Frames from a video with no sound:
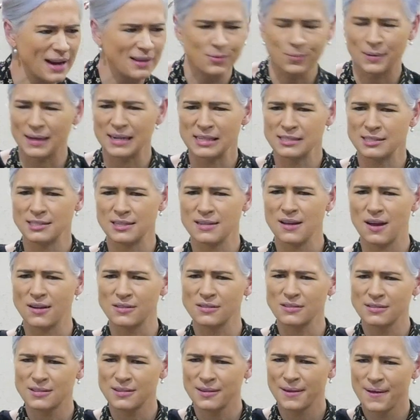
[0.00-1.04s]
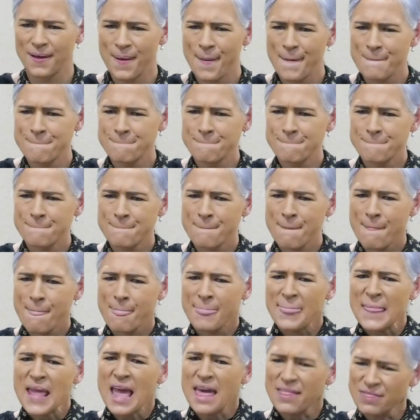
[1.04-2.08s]
right, what is not.
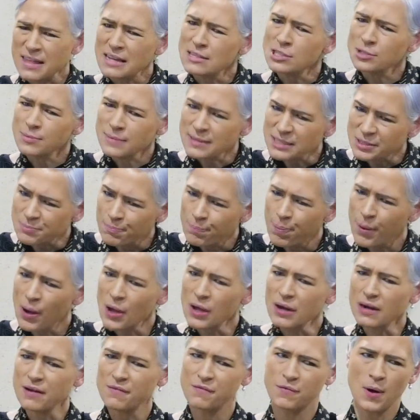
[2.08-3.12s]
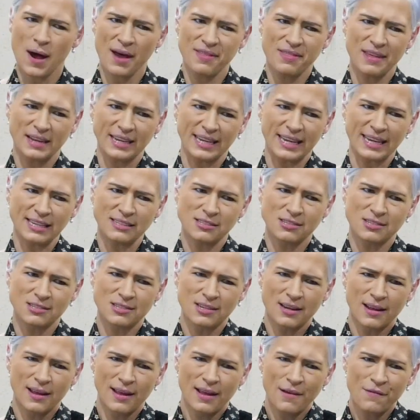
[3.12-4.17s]
And this was part of why the
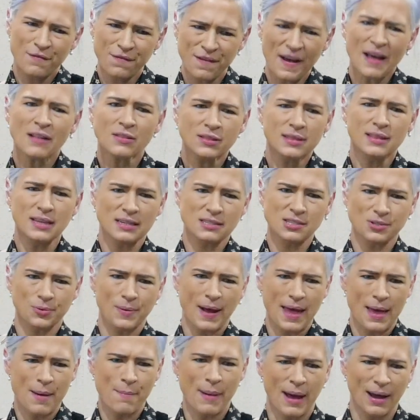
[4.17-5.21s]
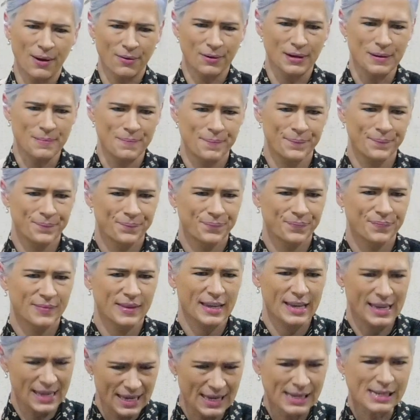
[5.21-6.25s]
kids felt this way about him.
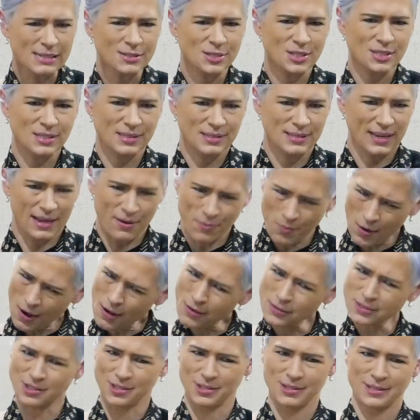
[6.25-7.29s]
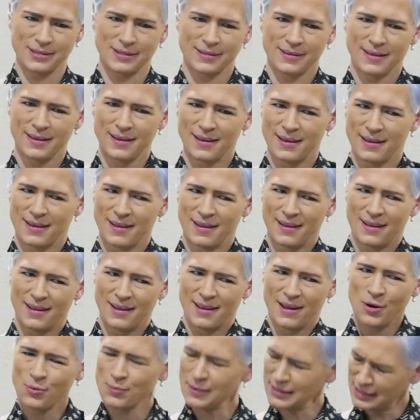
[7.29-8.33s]
He was
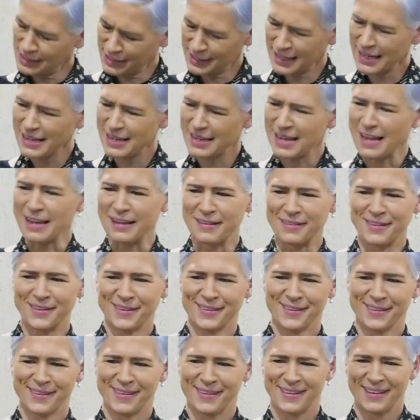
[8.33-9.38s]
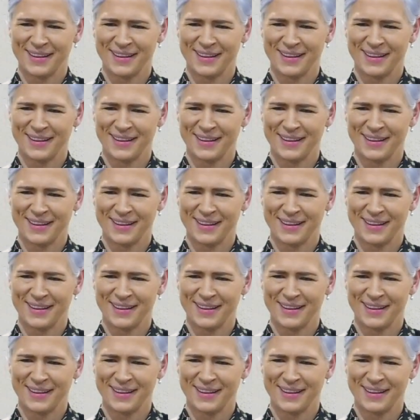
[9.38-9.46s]
always thinking,